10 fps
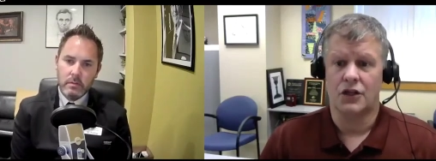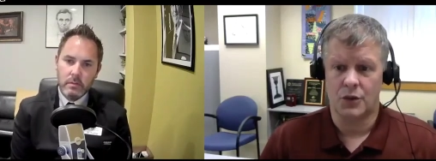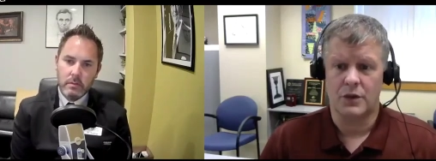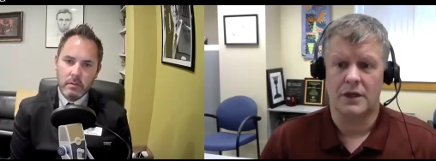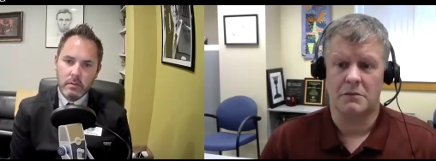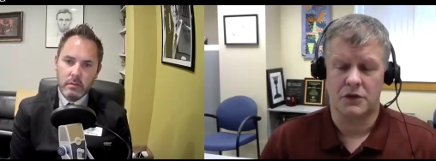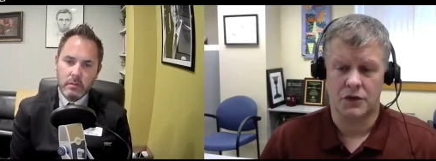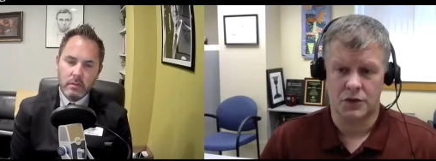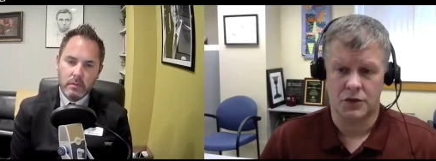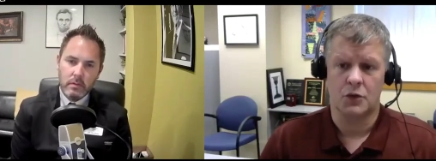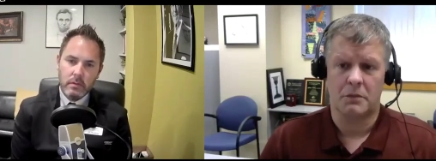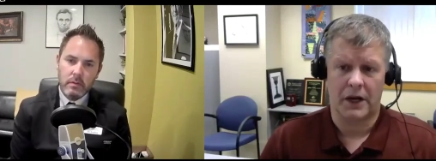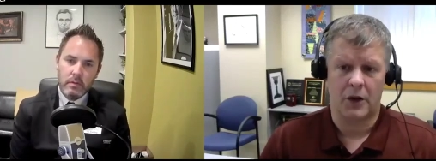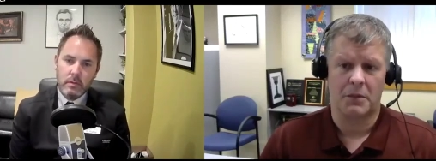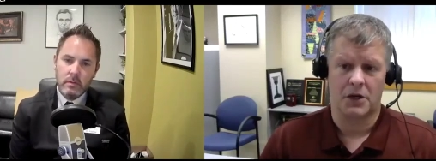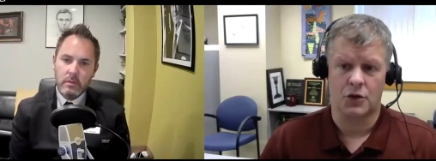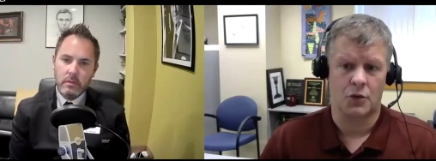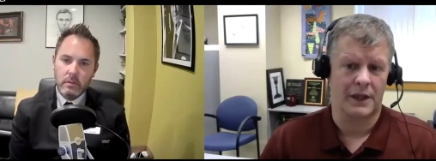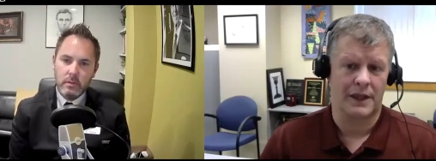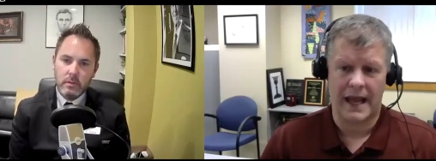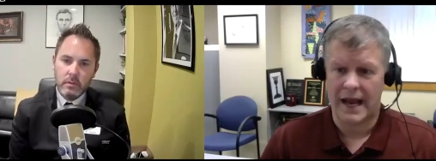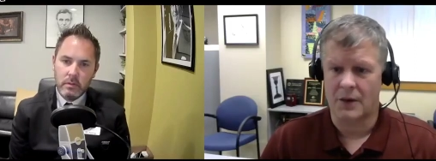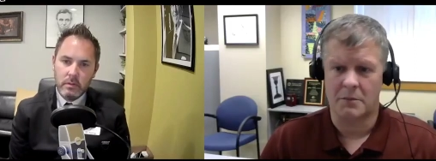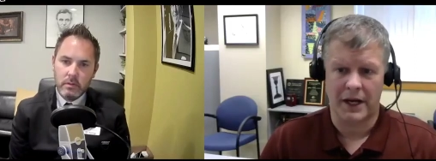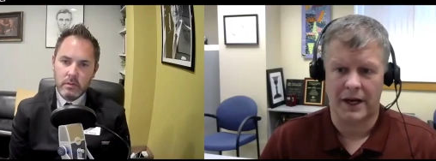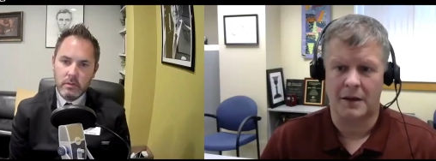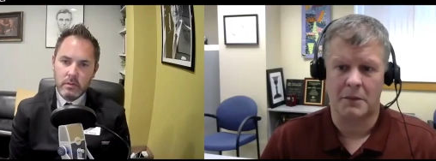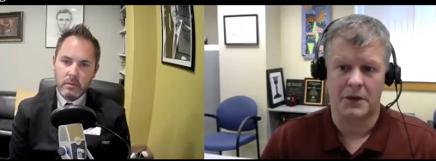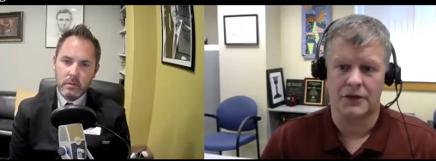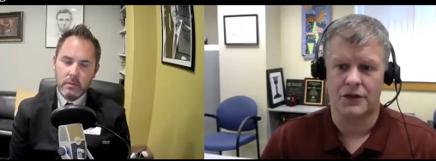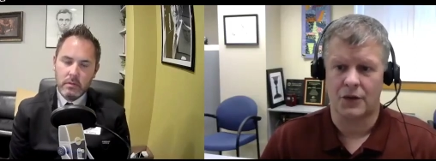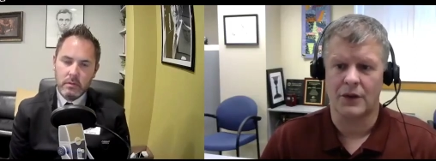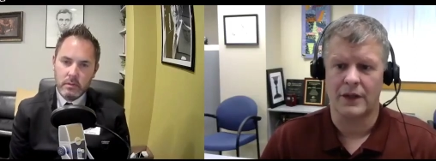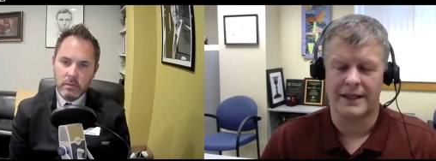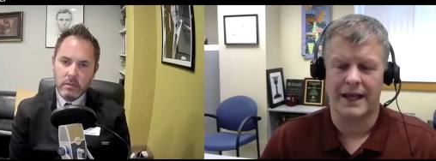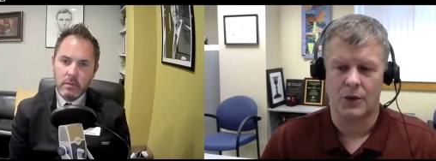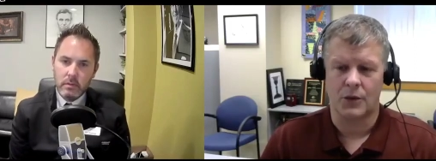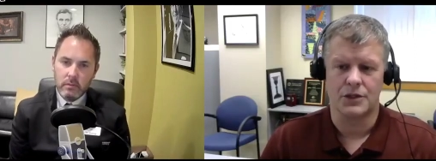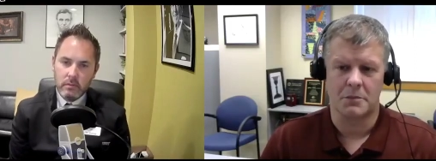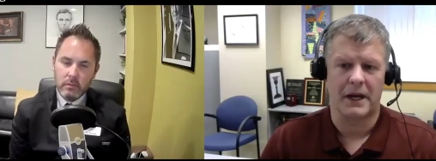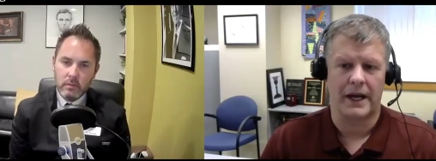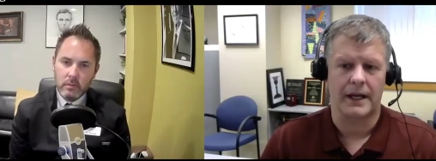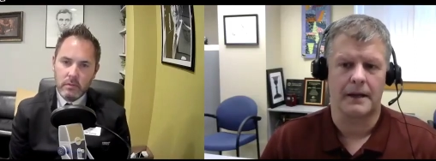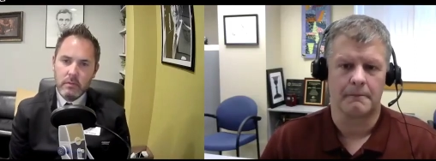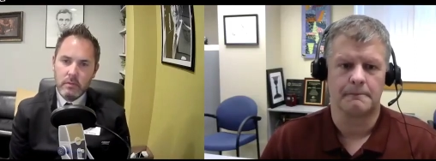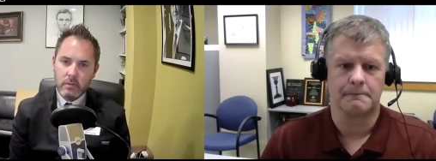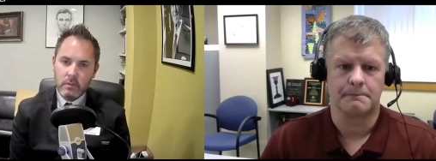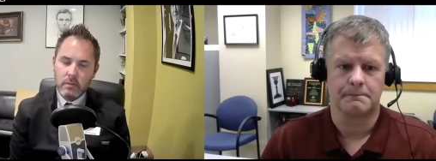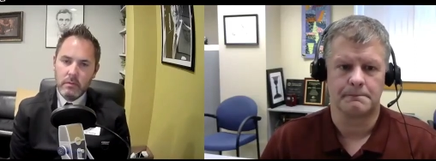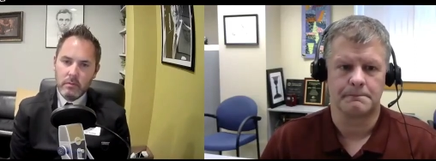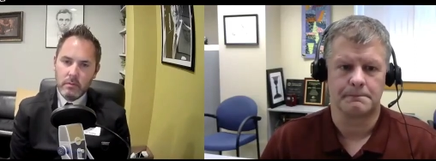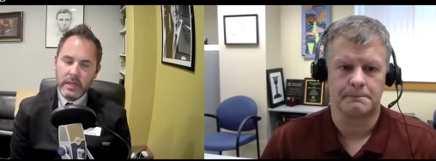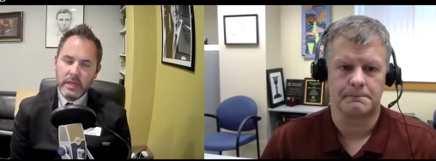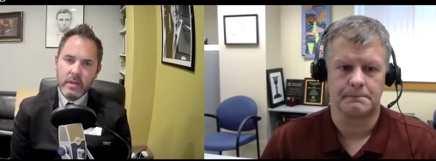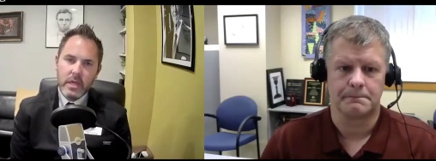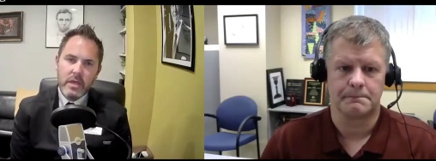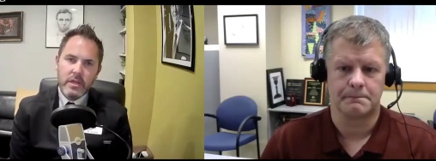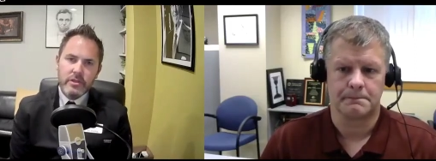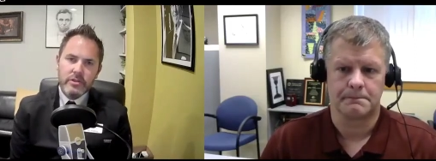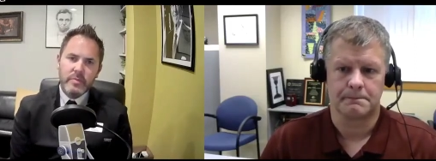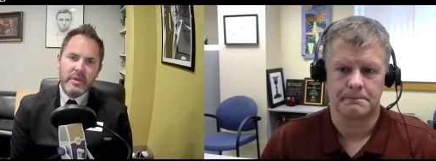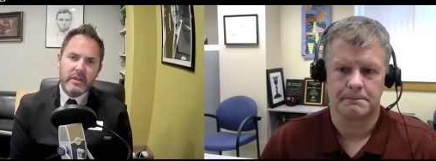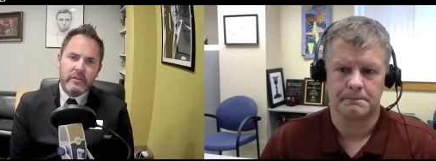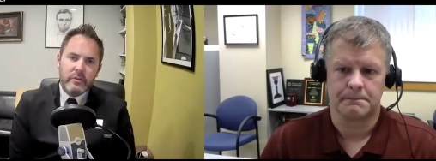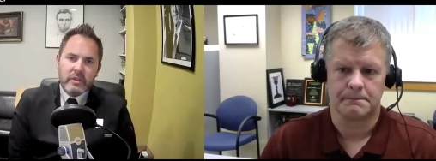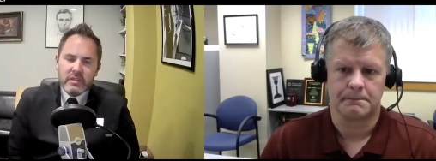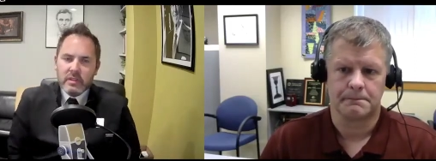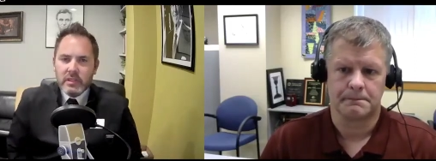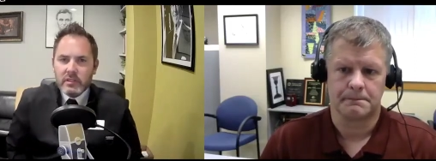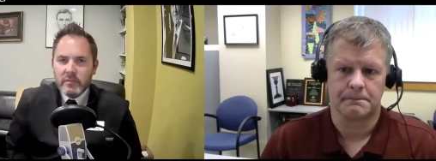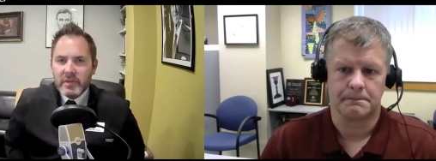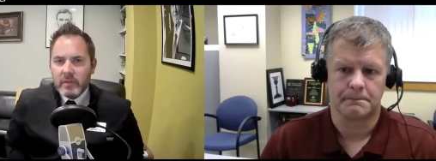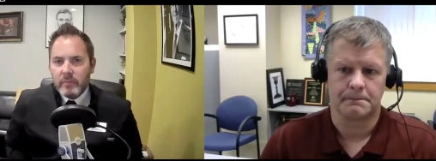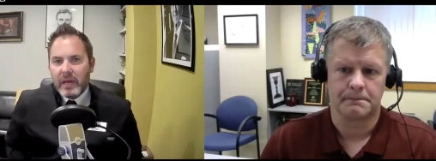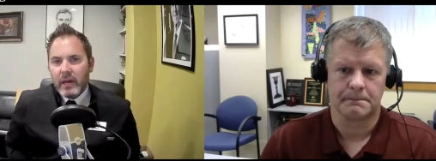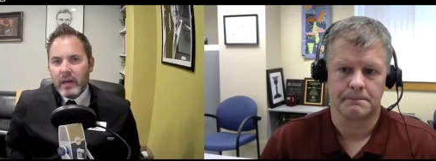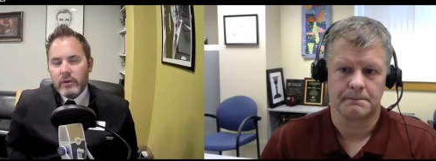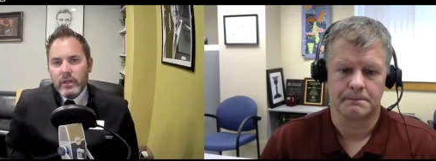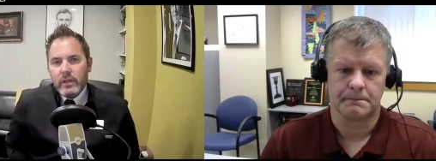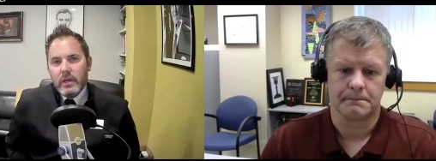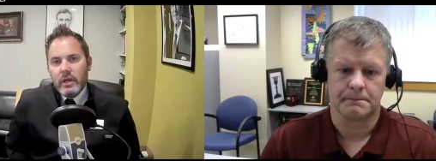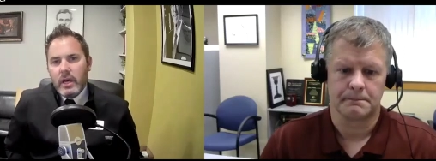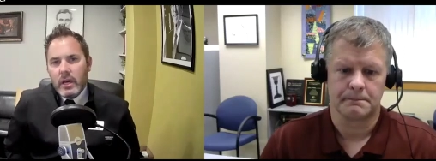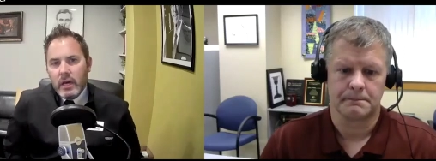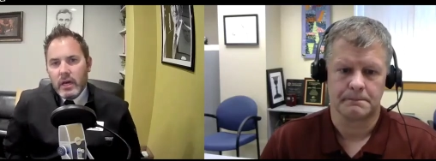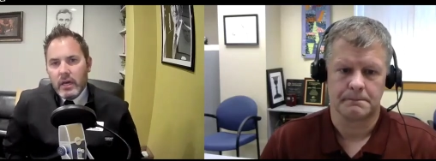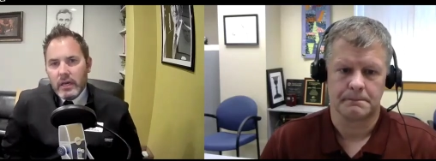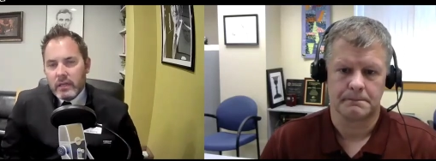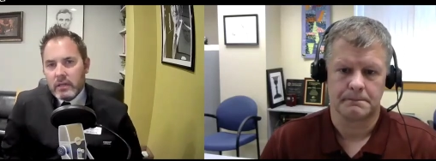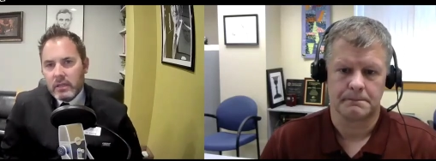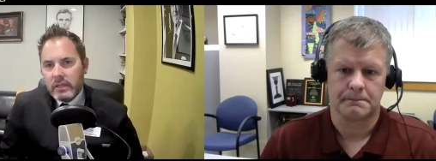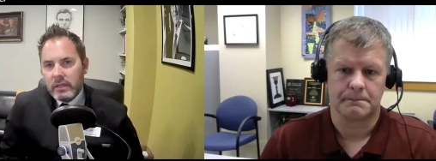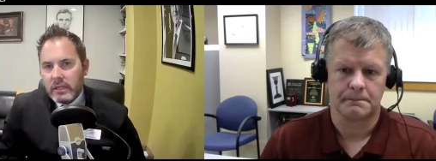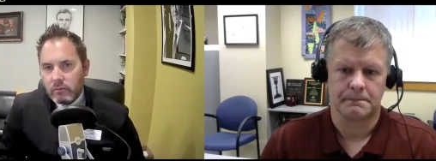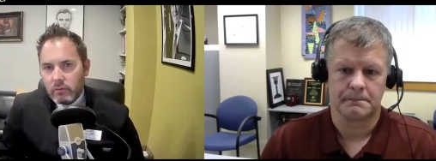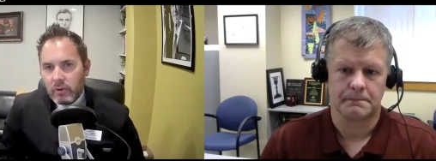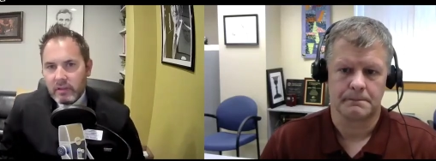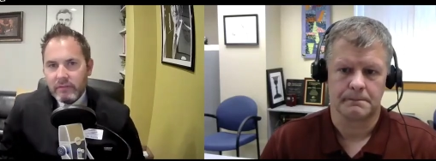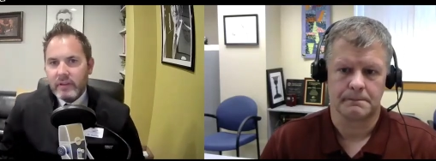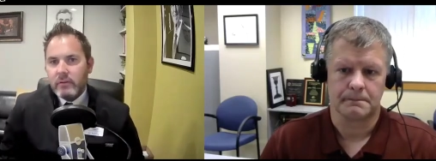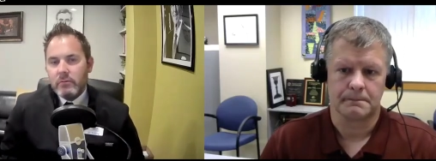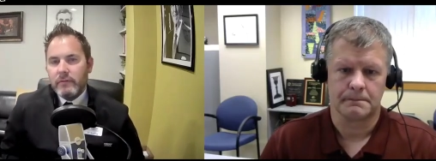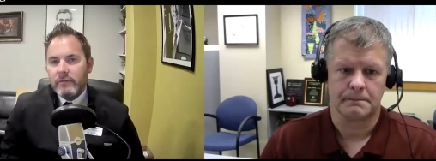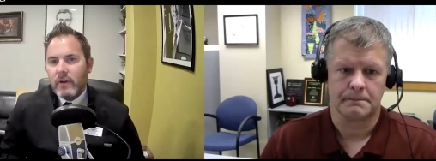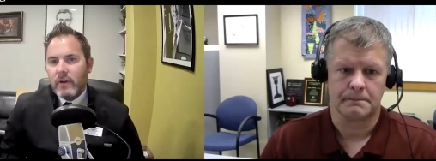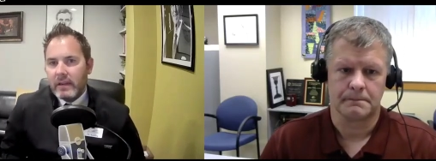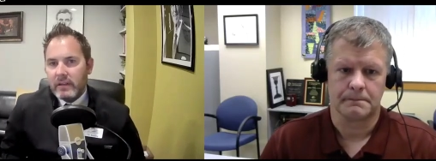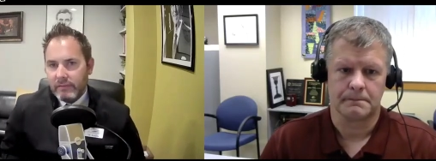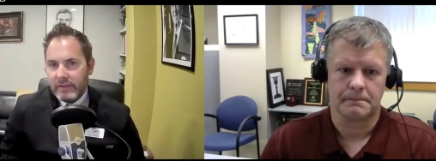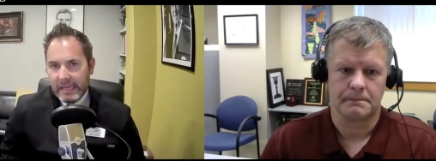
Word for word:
Speaker 1: you can do myopia control without a biometer. Don't let that hold you back.
Speaker 2: Right. Speak to us a little bit about uh, clinically relevant refractive